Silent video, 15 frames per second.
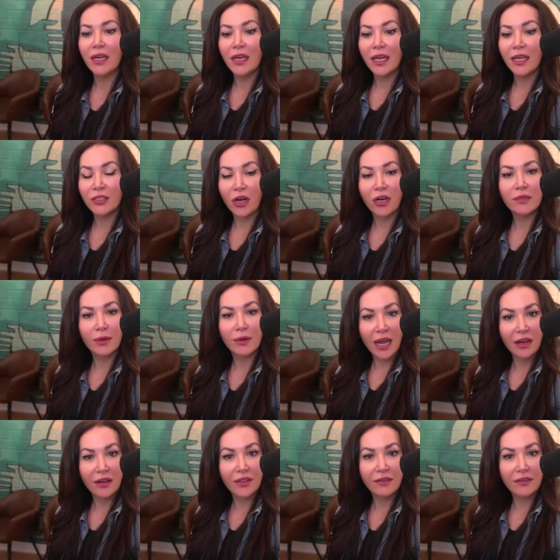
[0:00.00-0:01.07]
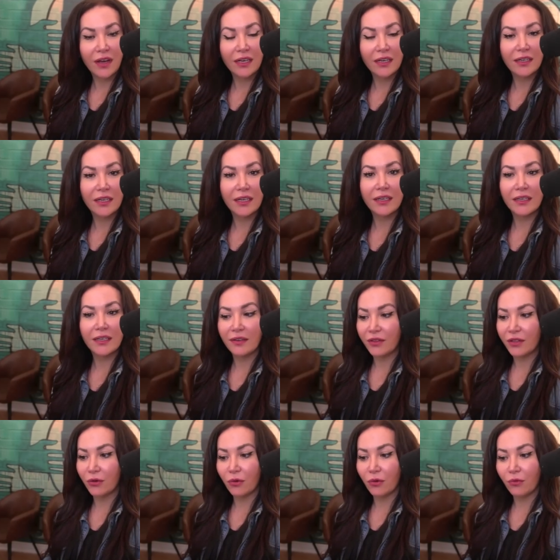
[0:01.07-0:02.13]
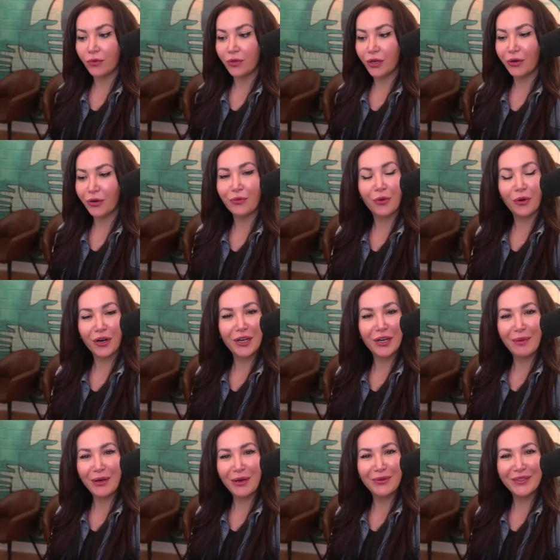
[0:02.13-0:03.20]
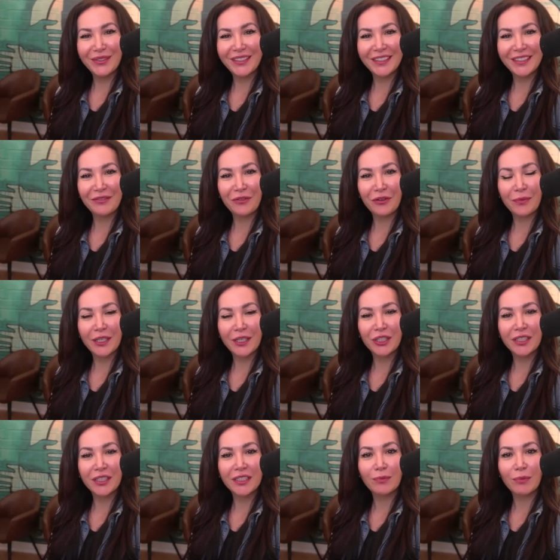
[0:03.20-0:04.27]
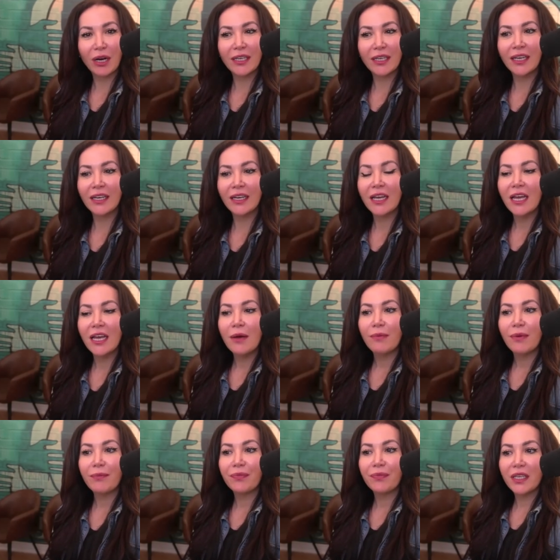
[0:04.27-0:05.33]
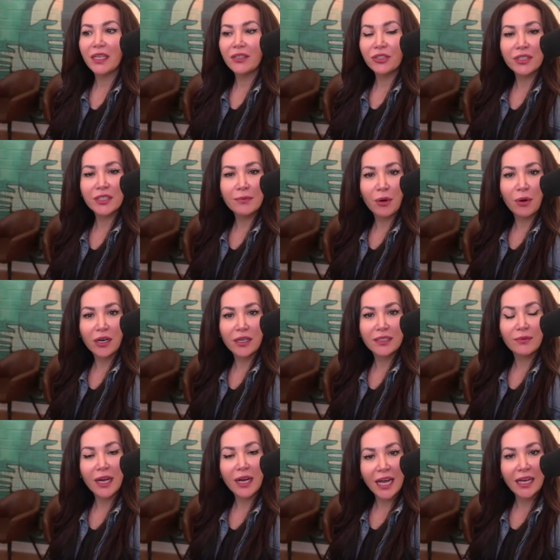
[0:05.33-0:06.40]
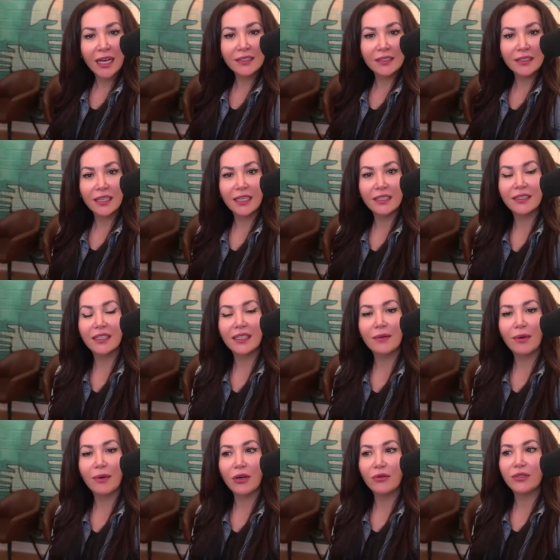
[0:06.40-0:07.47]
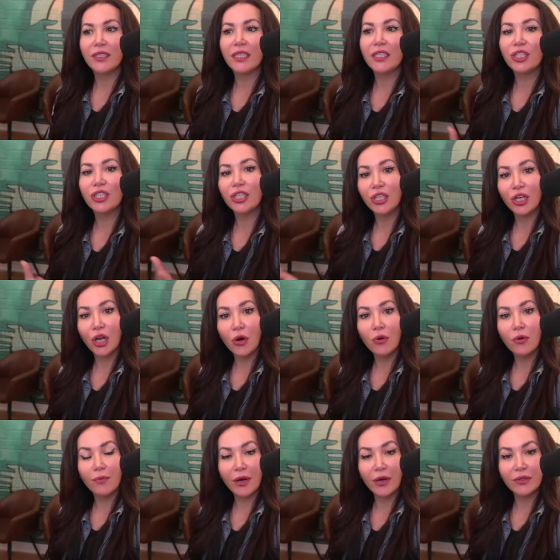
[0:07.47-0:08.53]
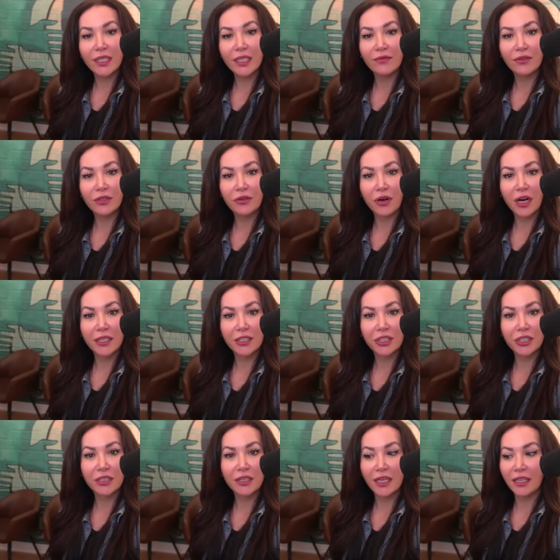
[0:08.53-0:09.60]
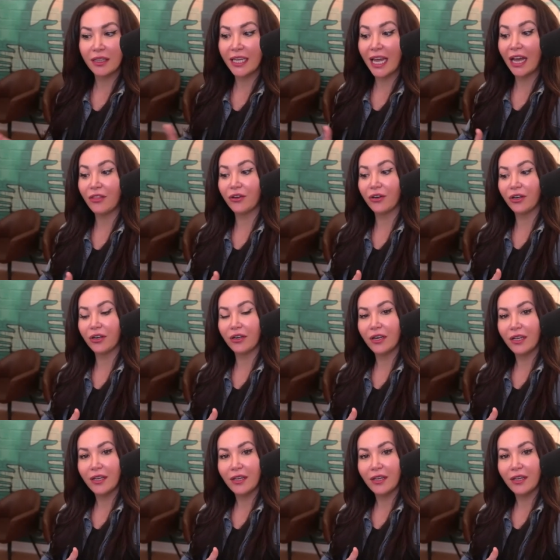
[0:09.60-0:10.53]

and talked about how they vetted it and if they were, worried about disinformation and spreading it. But the interesting part is when I asked Leslie about did she know about David Grush and the other